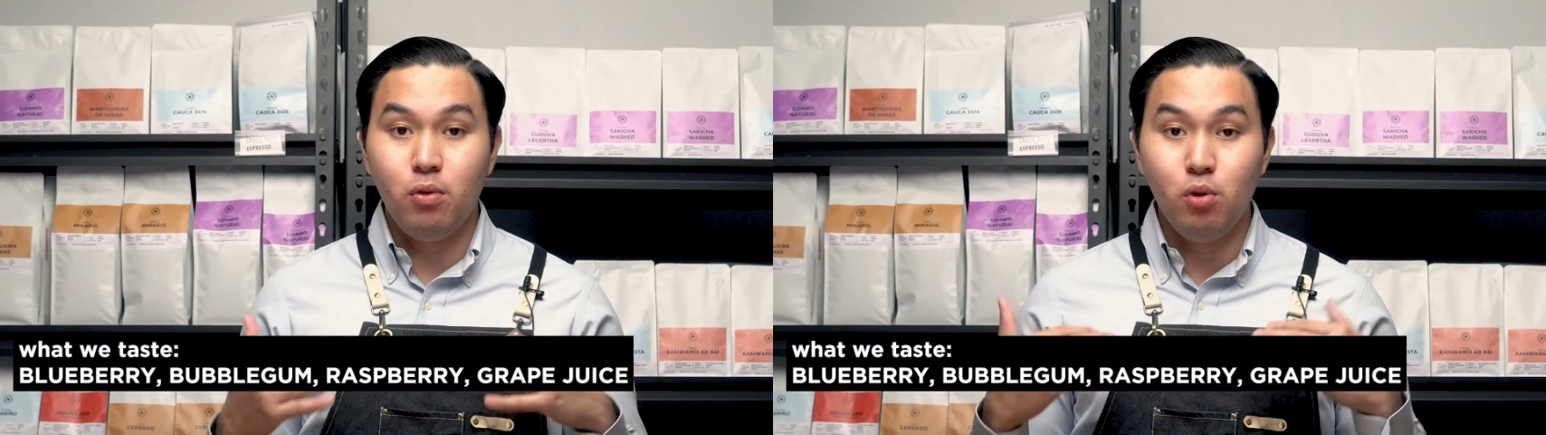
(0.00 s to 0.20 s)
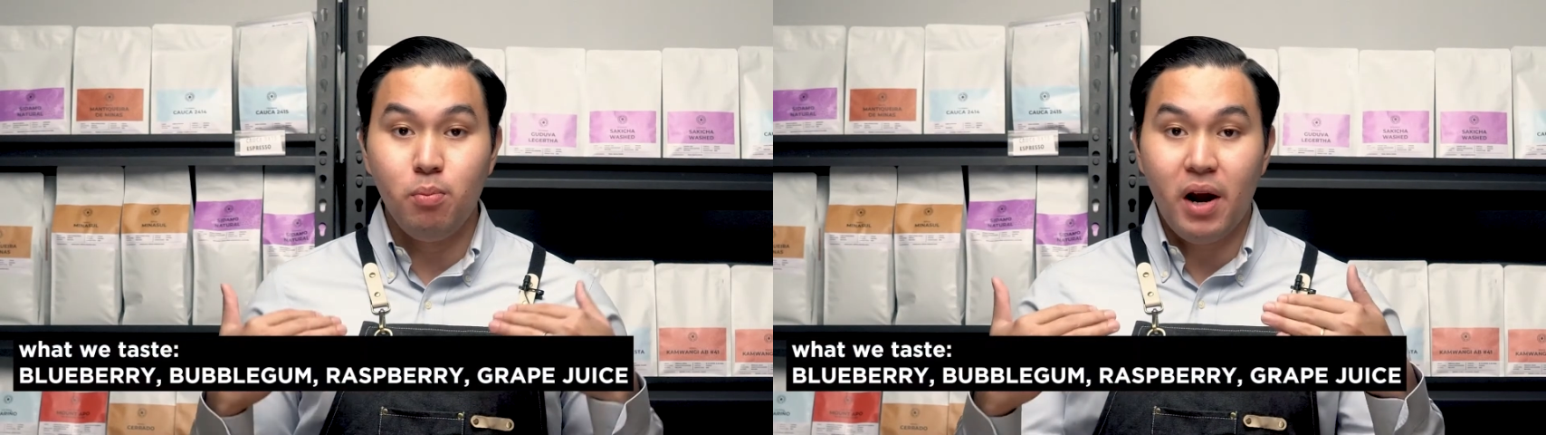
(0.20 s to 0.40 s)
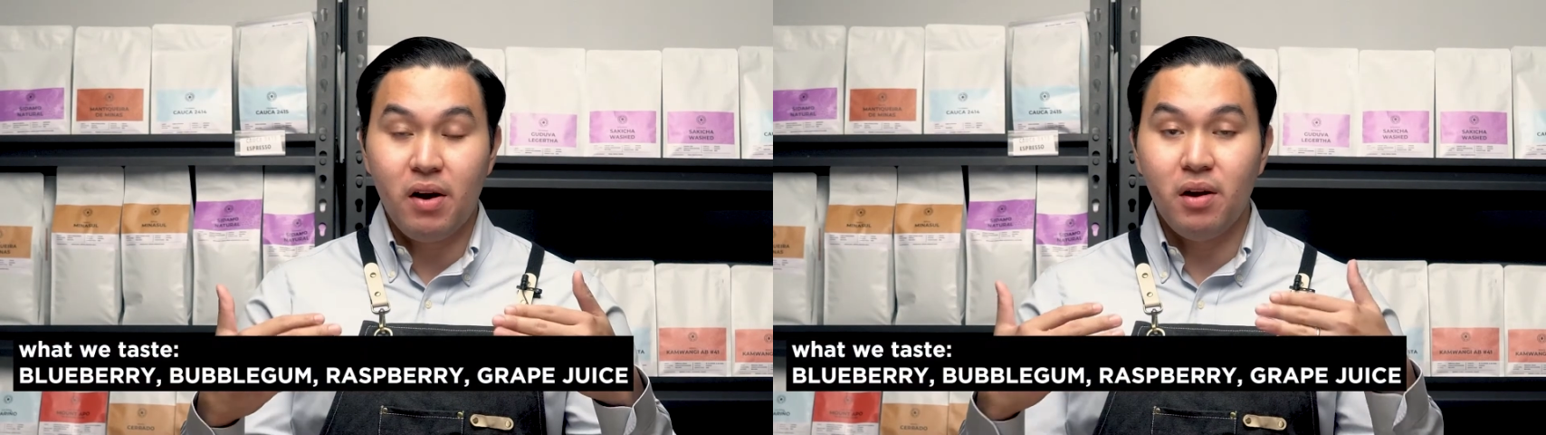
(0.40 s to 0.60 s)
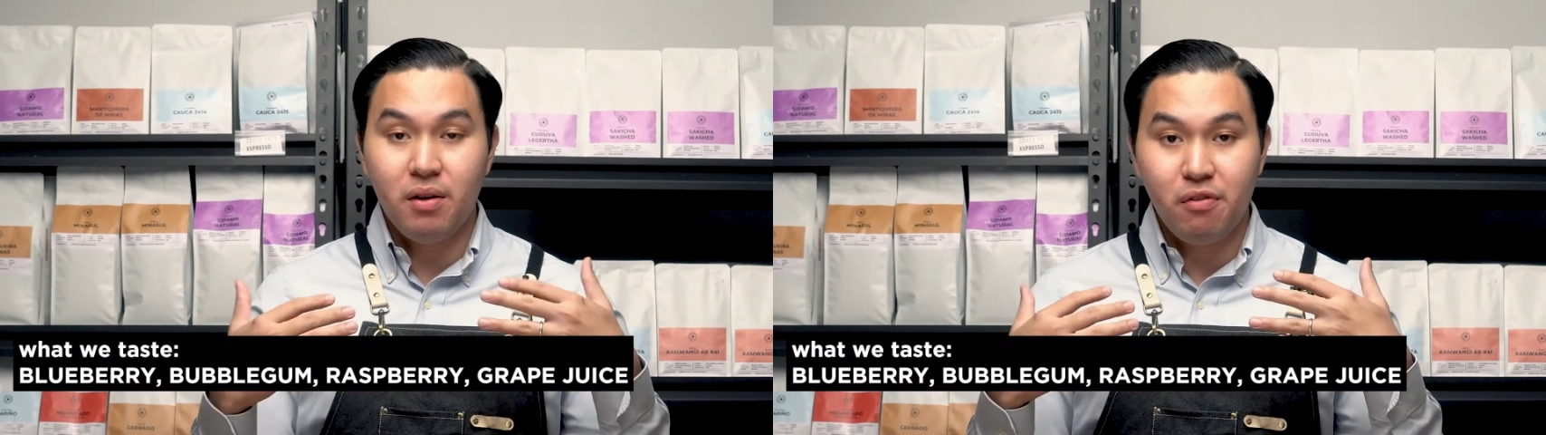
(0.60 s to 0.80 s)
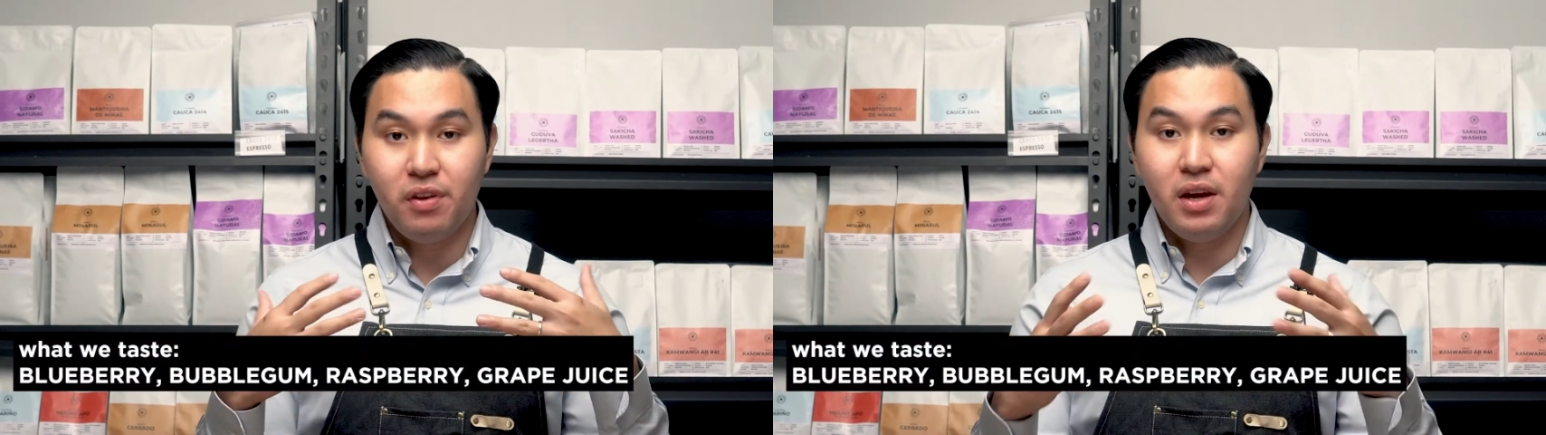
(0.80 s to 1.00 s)
blueberry
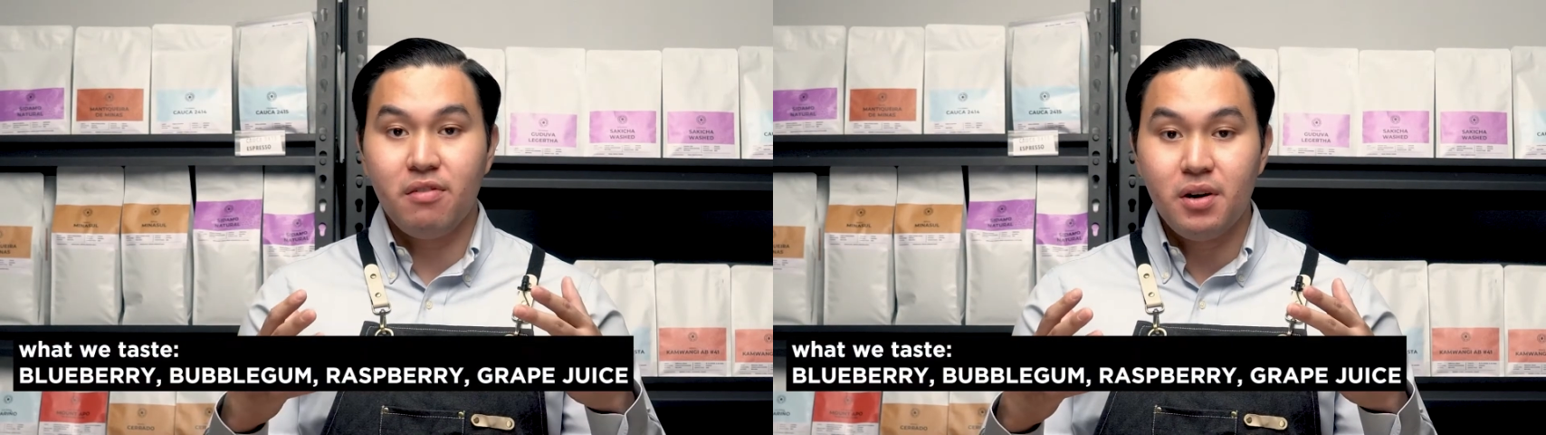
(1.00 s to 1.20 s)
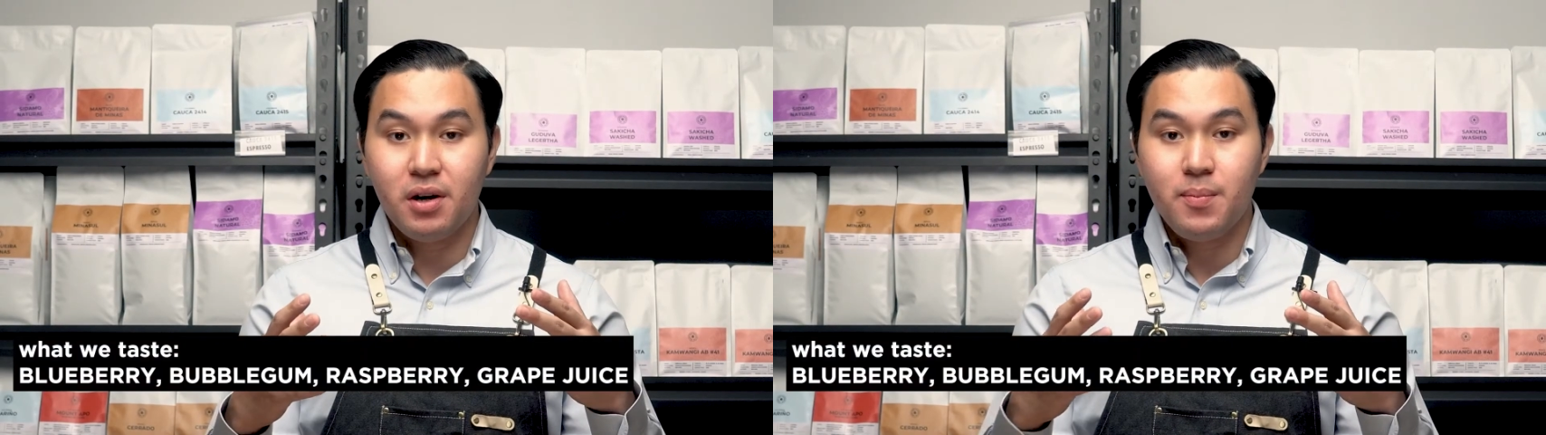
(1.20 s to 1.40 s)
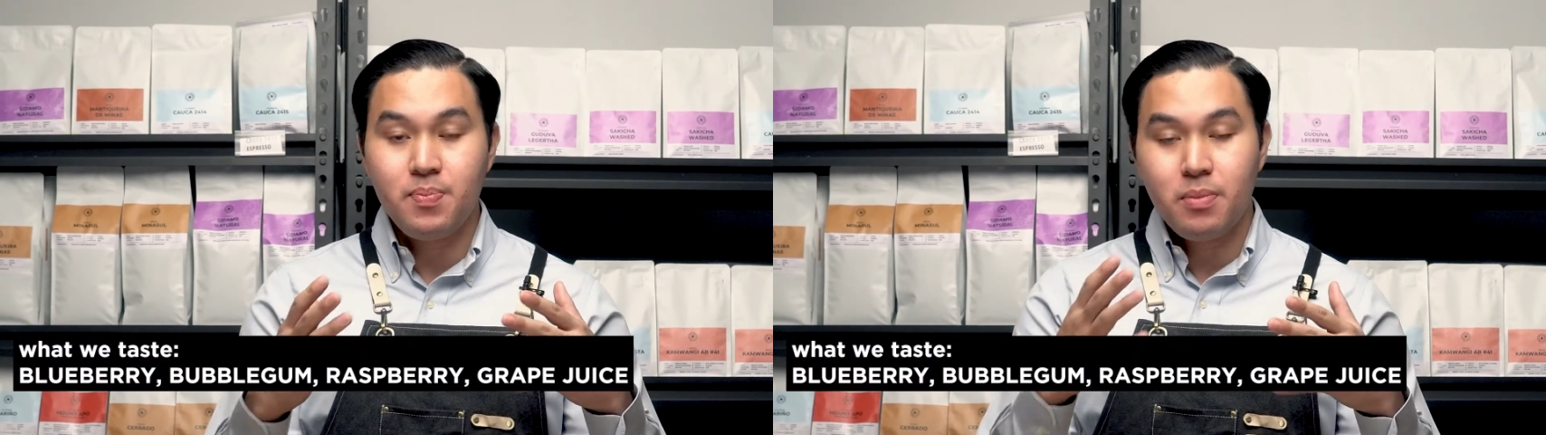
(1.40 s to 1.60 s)
flavor.